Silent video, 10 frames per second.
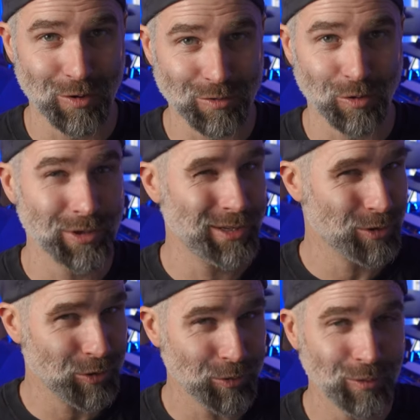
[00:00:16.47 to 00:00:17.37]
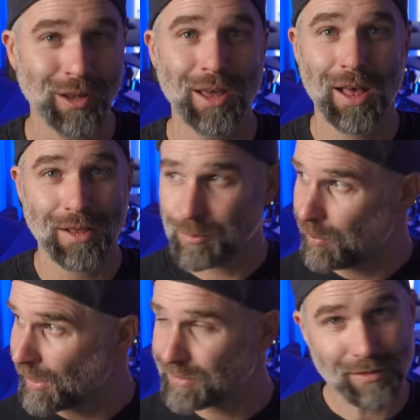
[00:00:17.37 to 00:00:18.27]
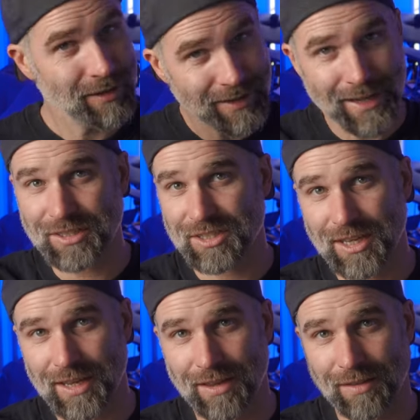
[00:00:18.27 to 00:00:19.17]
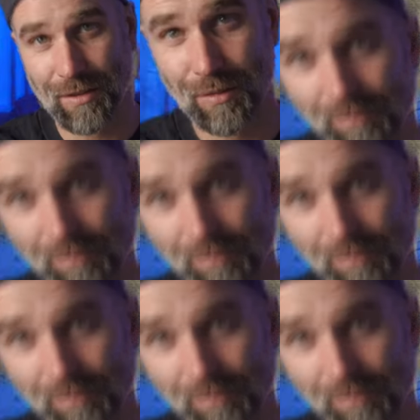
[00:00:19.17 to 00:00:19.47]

ones are really cool, but let's just kick it.